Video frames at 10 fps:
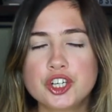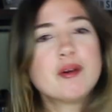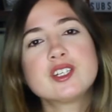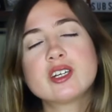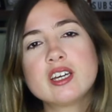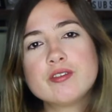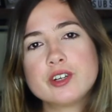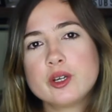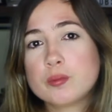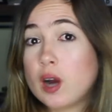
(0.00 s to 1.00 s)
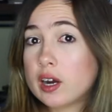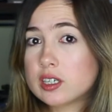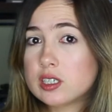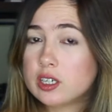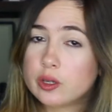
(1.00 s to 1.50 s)
I was looking for new
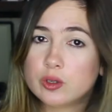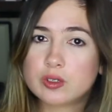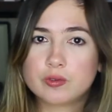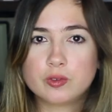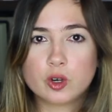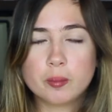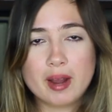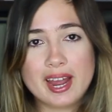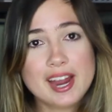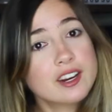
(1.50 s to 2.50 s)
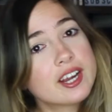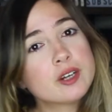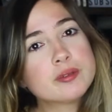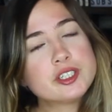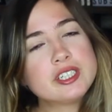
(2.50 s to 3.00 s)
products to use for my hair
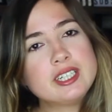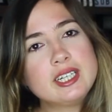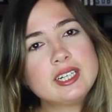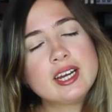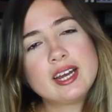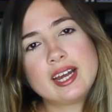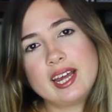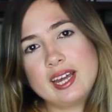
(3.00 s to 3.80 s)
care routine